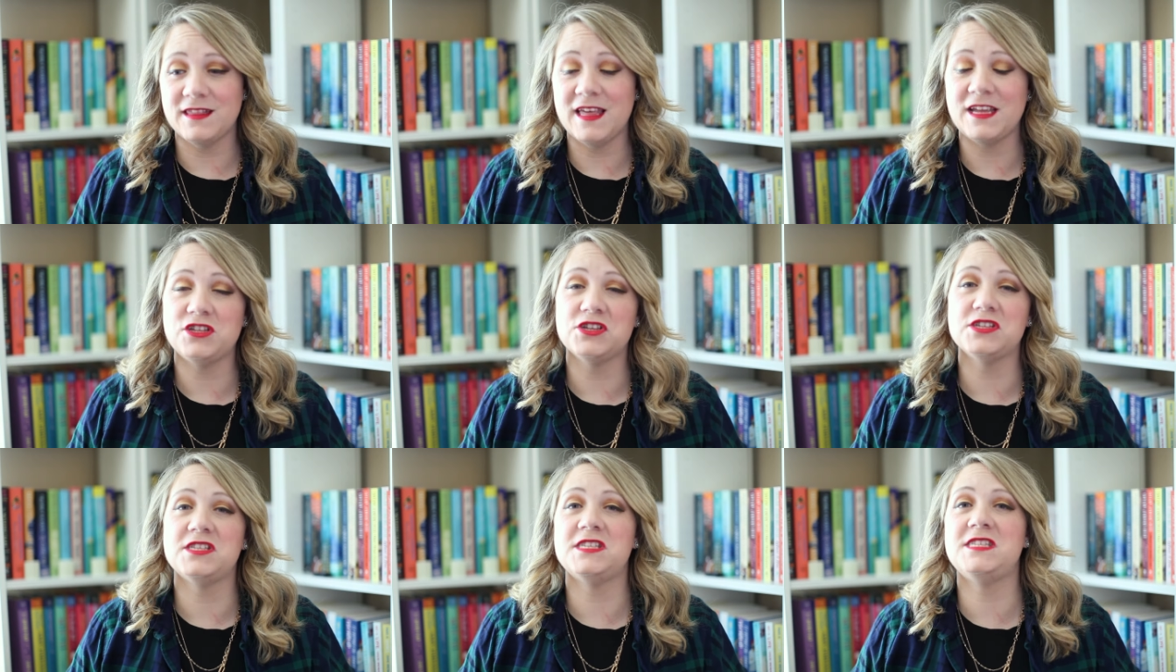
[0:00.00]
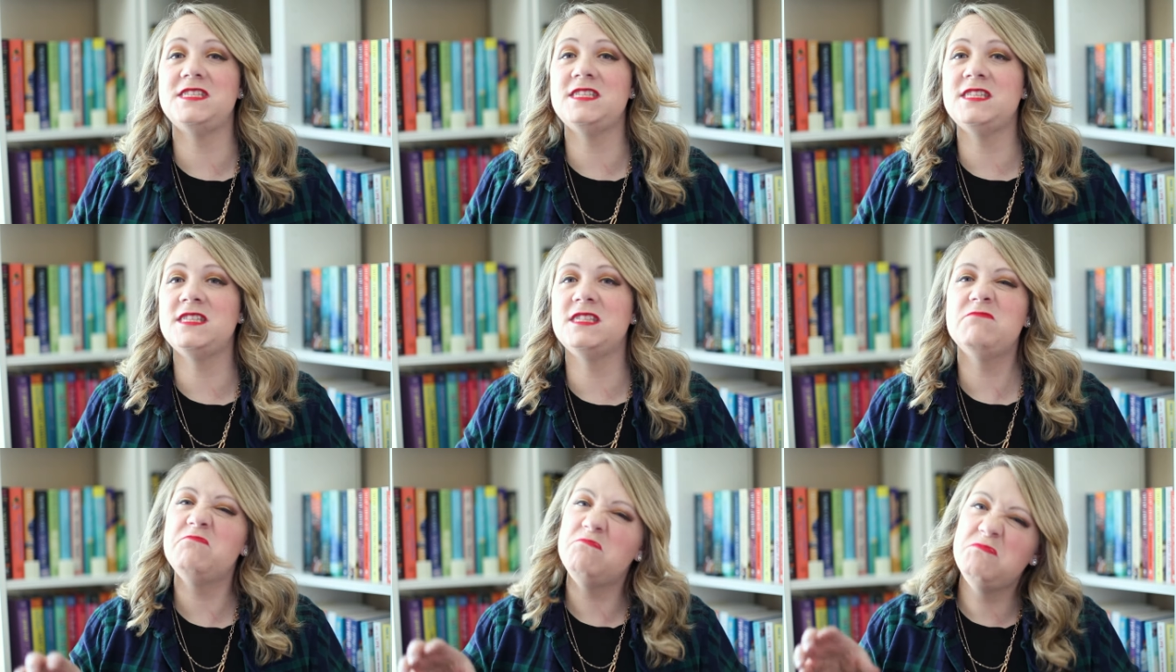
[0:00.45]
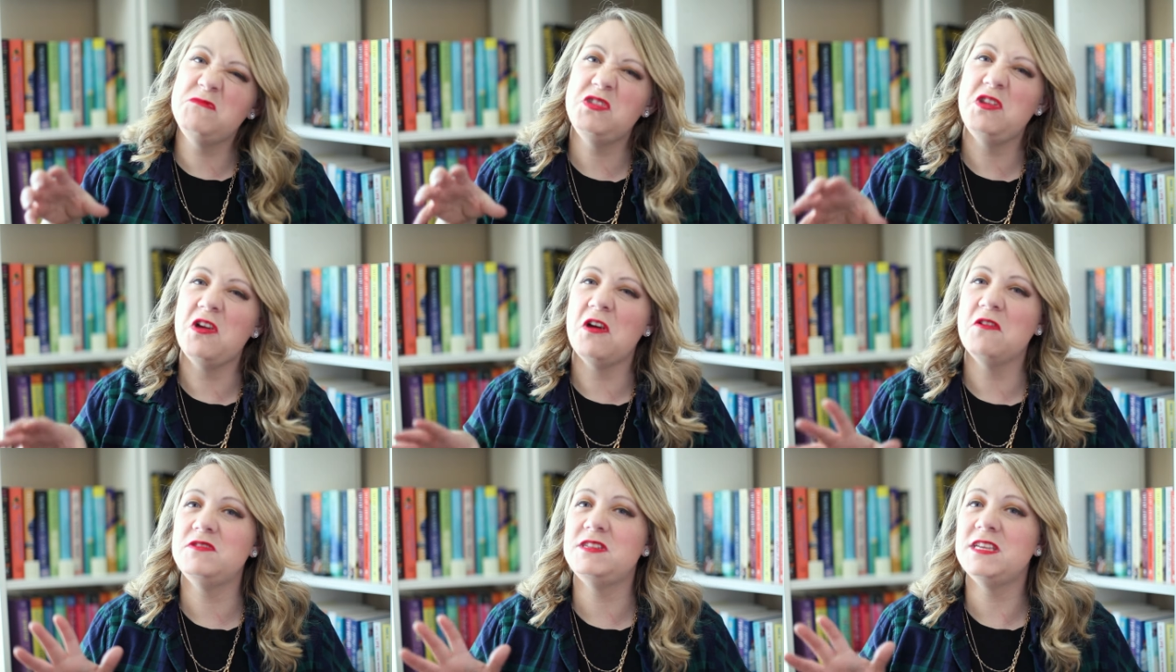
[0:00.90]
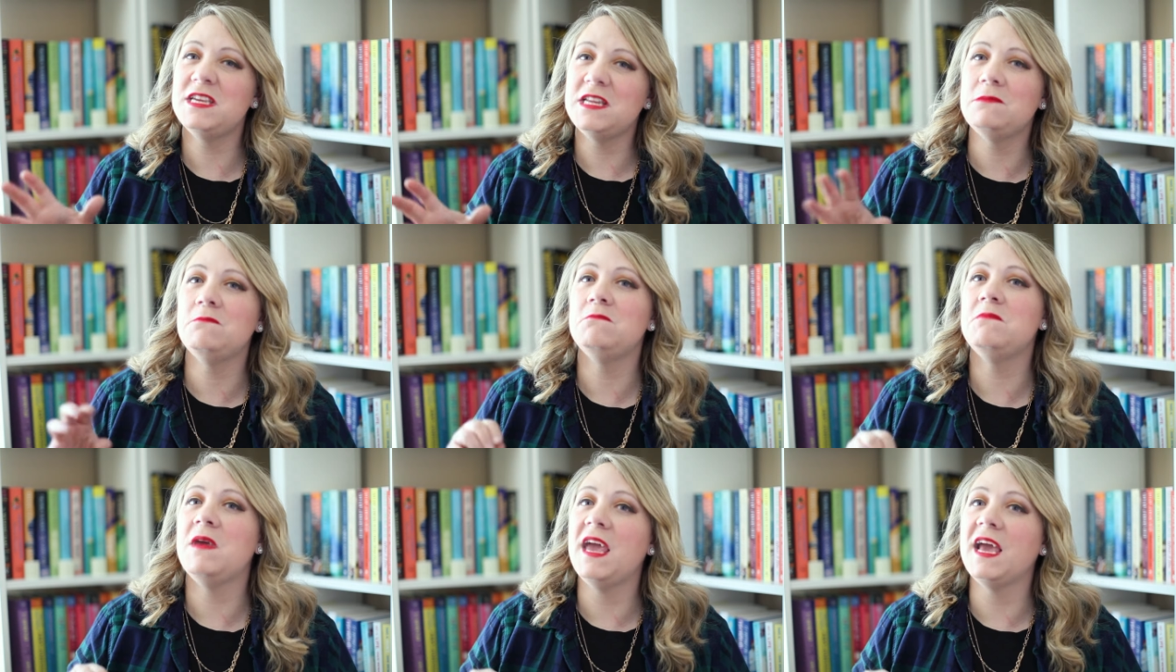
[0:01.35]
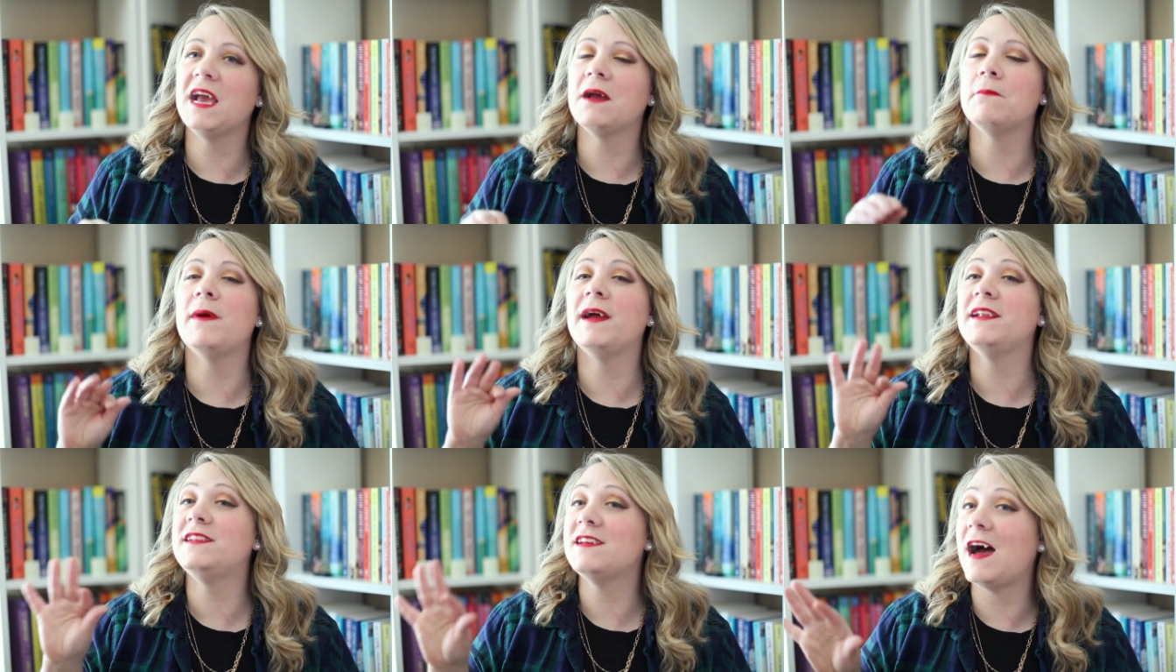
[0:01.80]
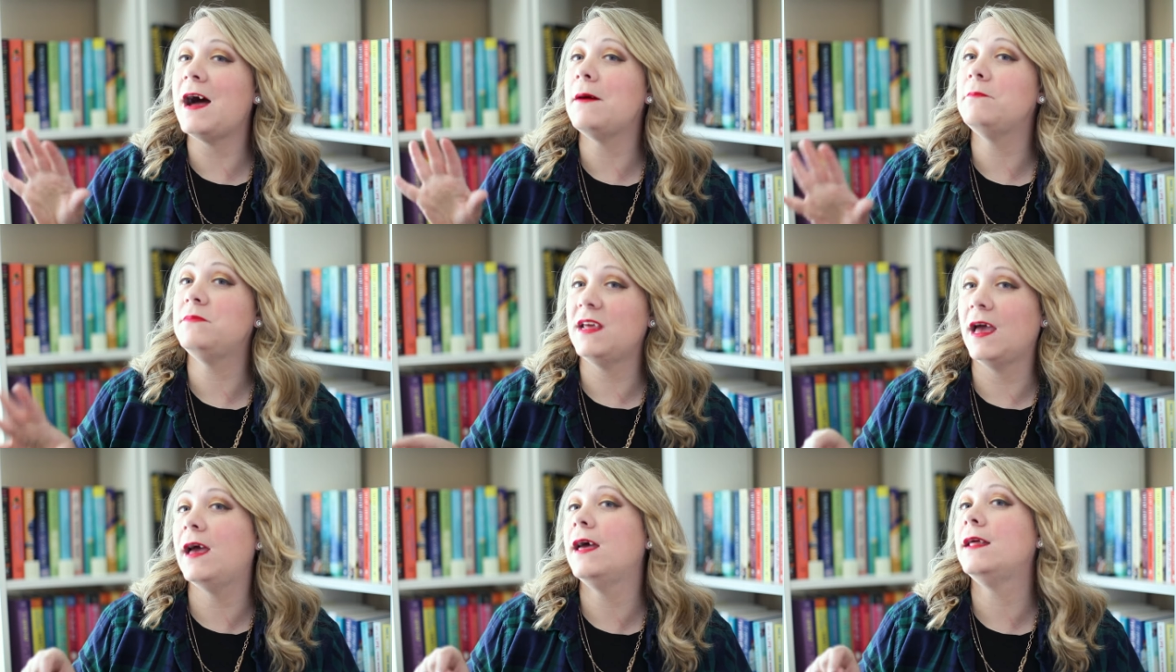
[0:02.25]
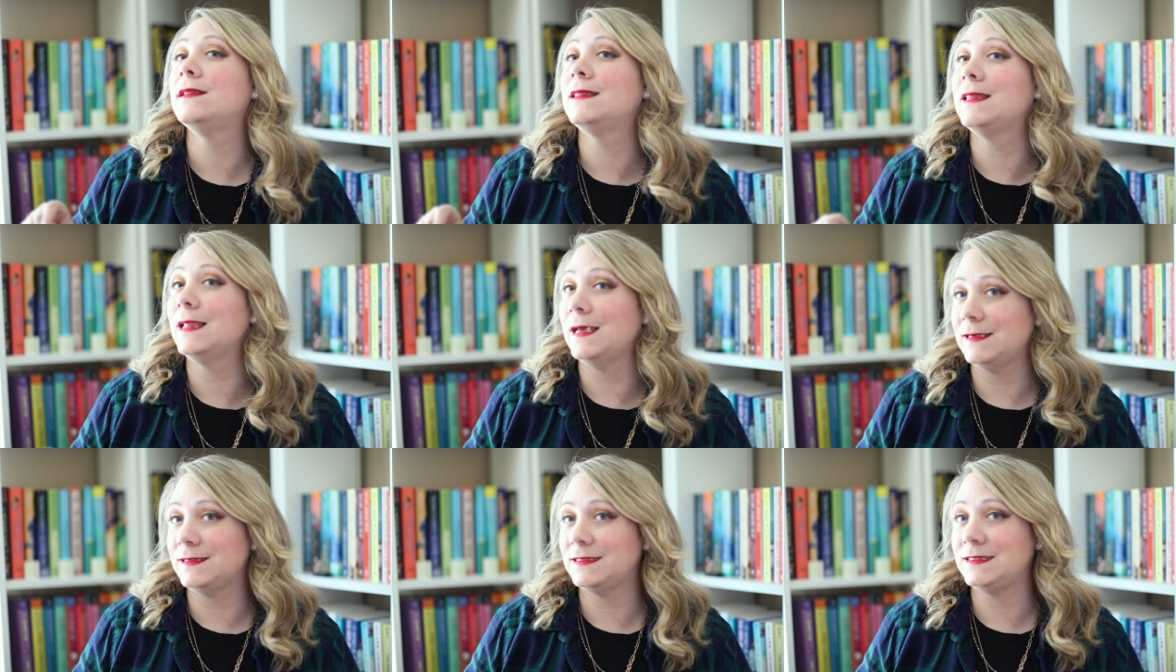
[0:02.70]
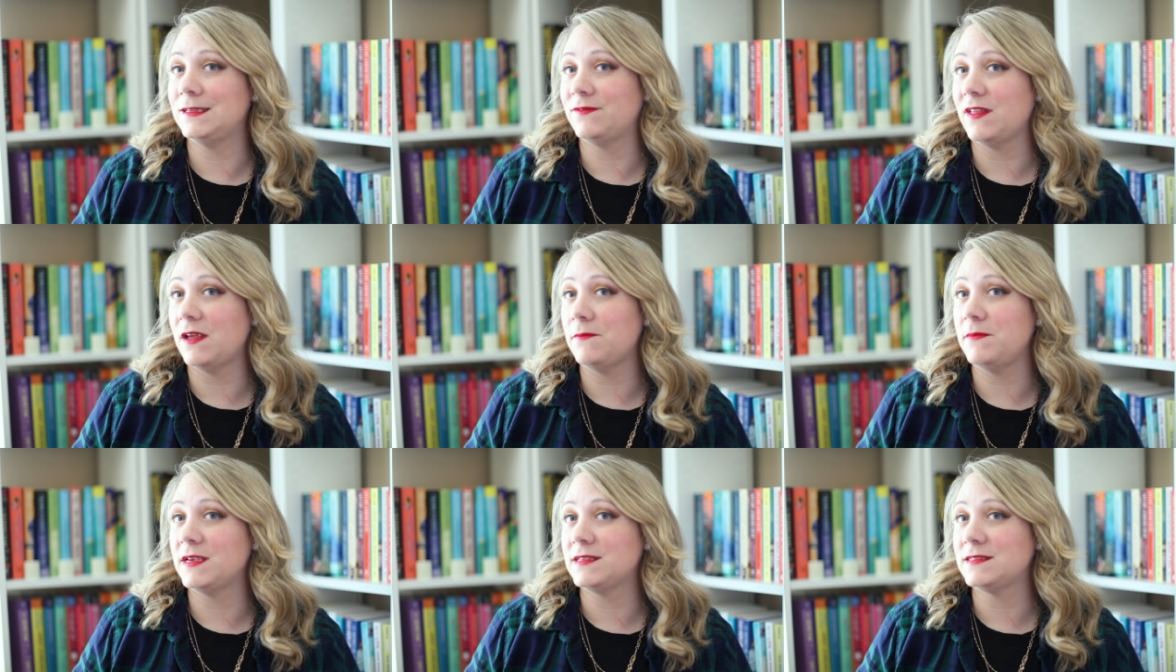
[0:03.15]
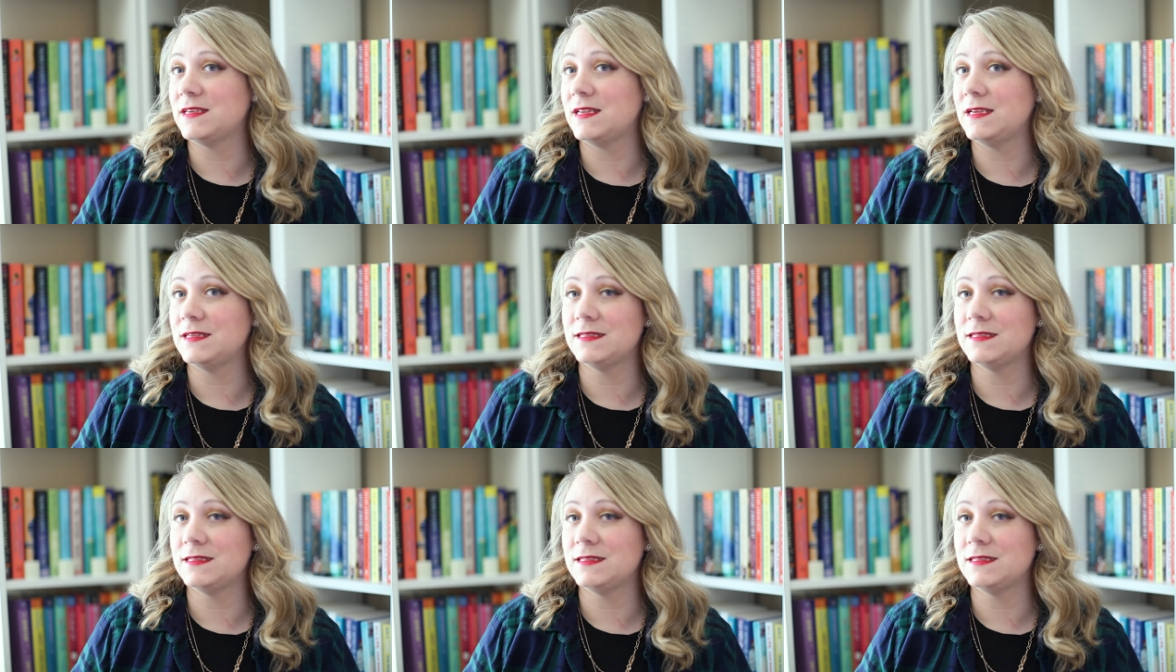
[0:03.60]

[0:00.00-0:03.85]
They just, you know, didn't make my top ten list, if that makes any